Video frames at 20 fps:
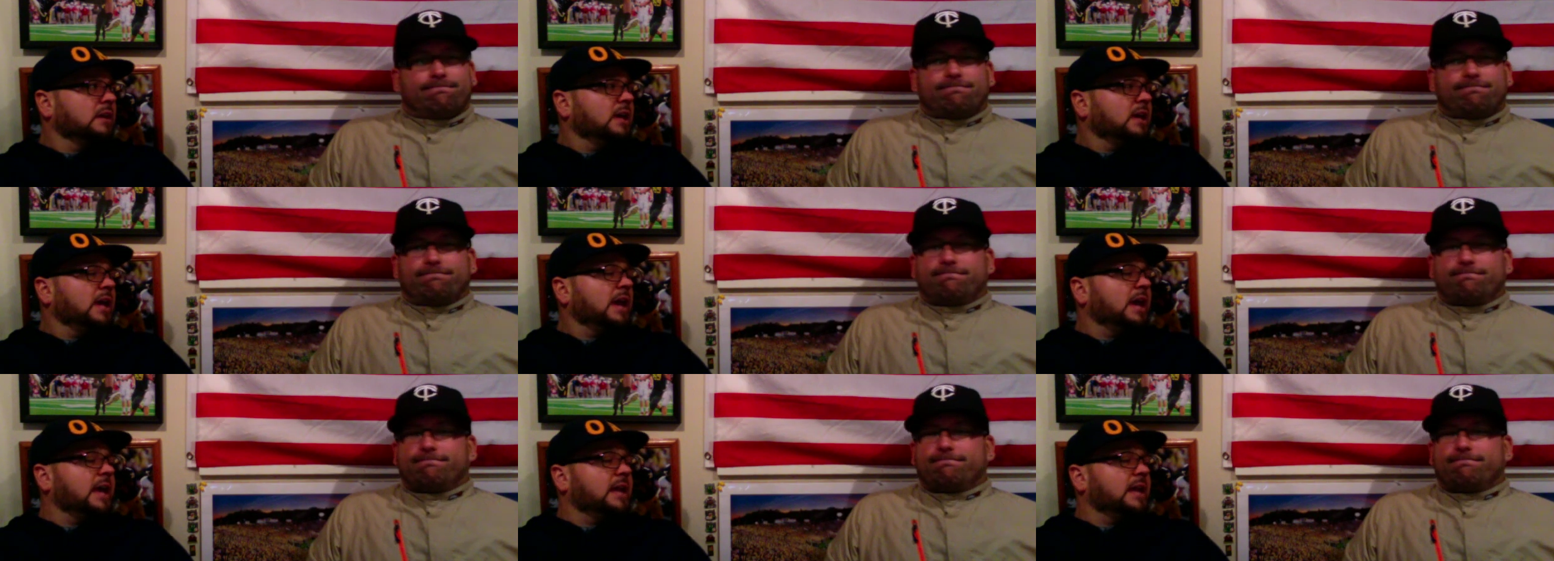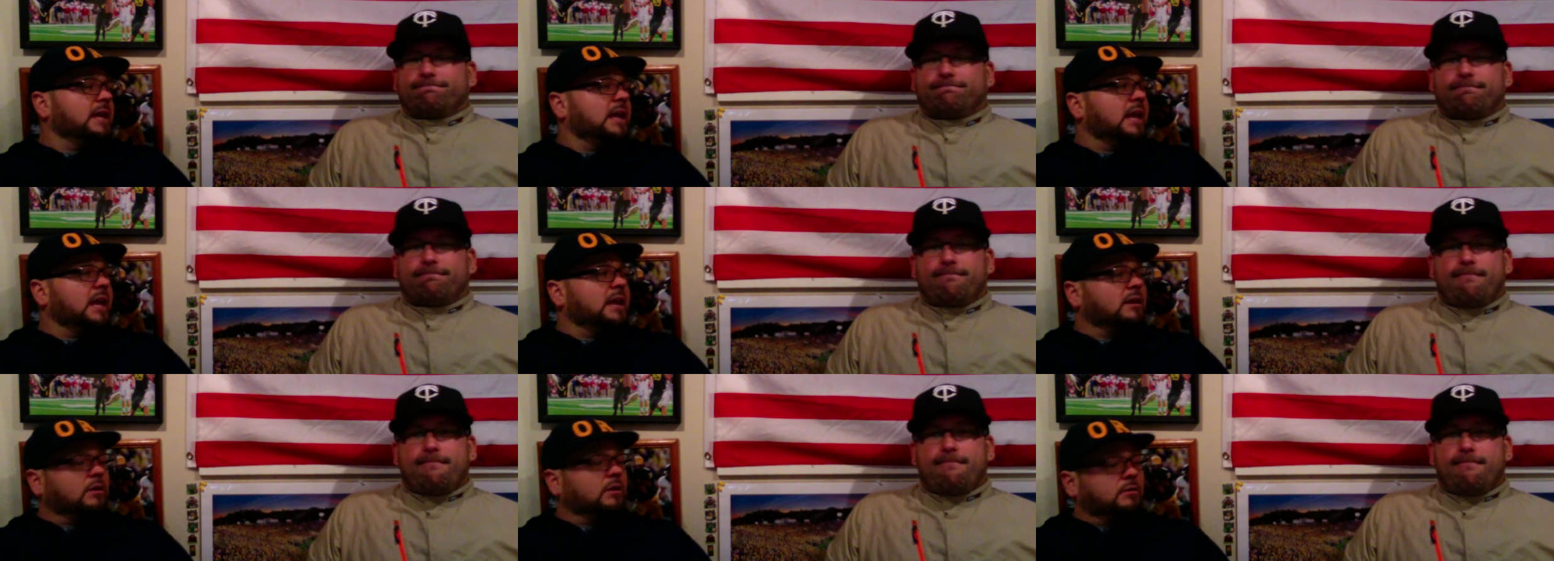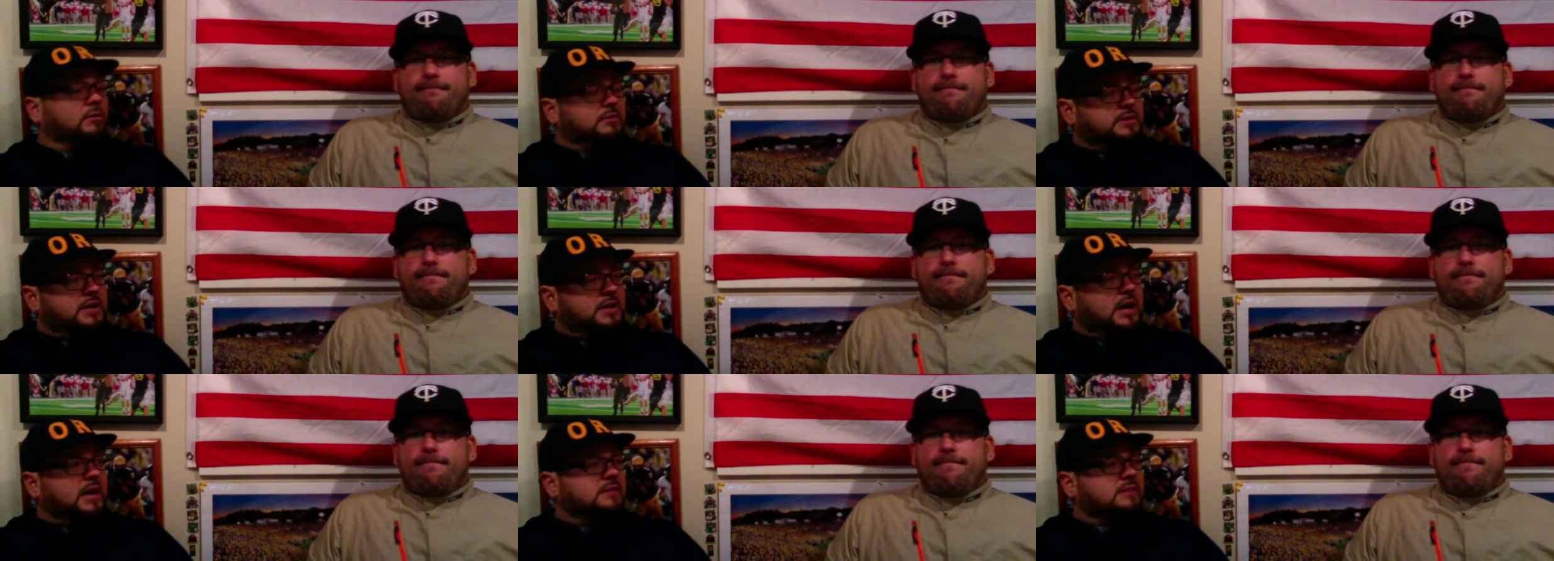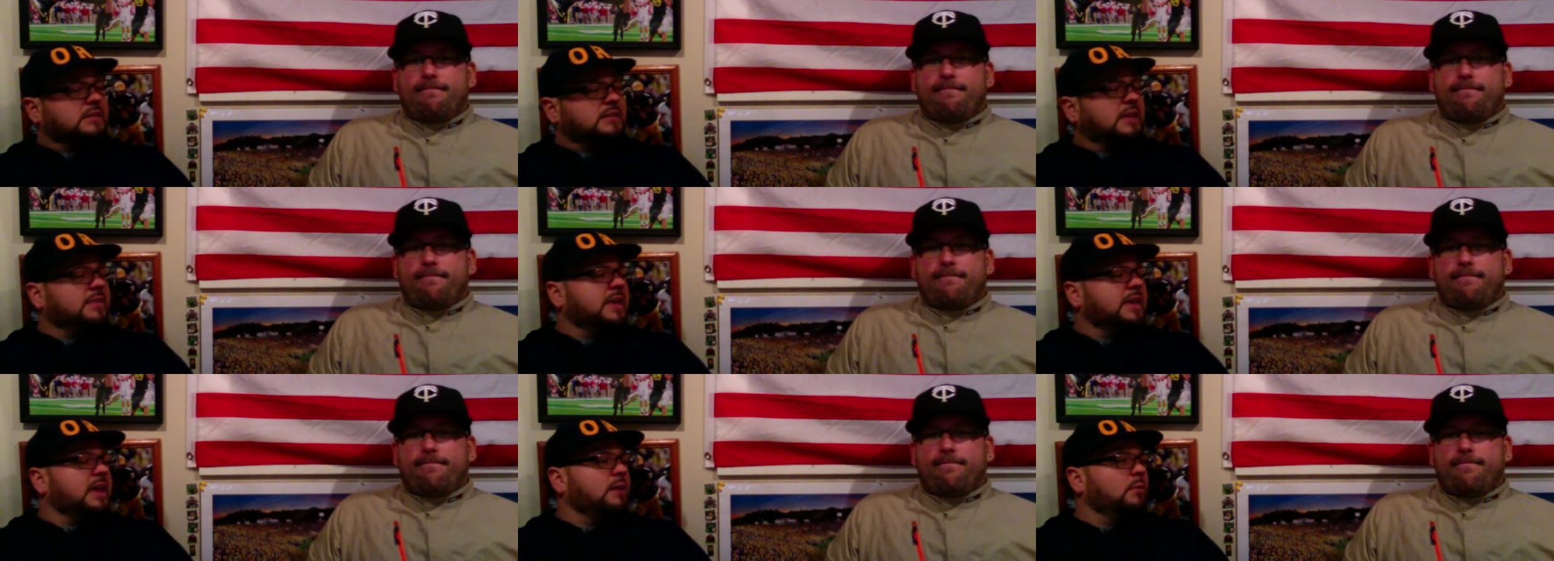Speaker 1: and and or the Ducks. And
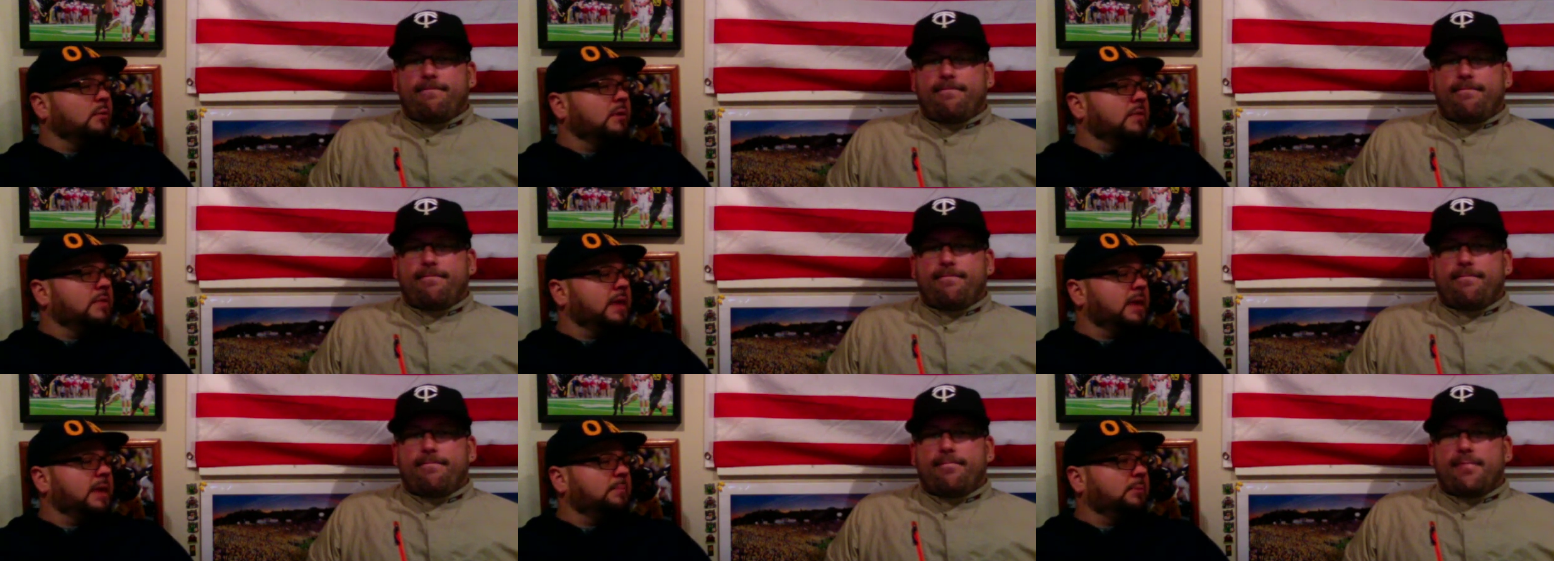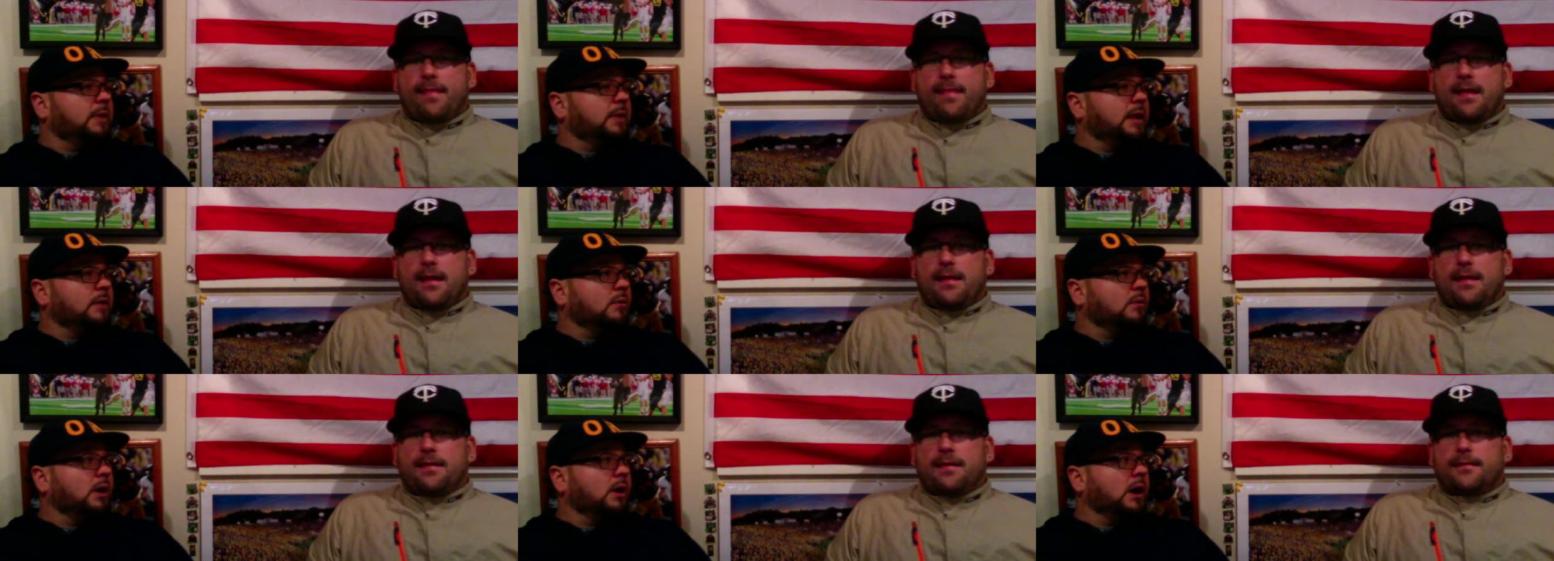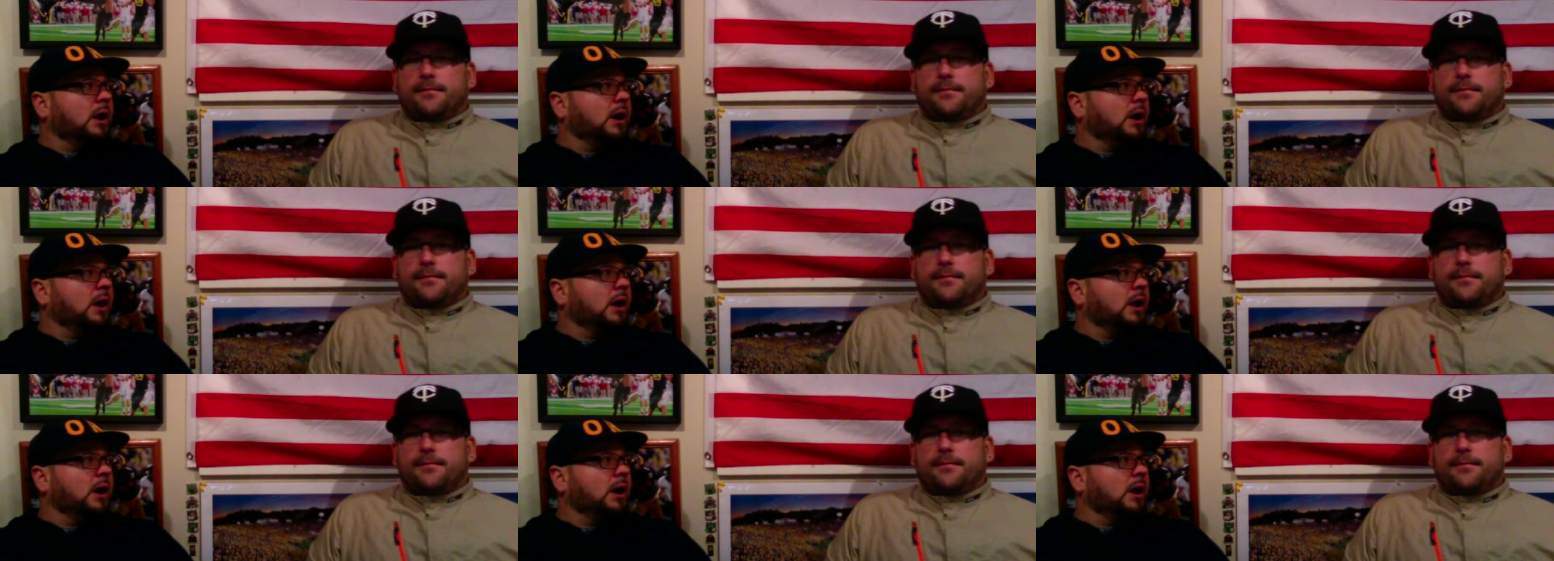they when they play uh,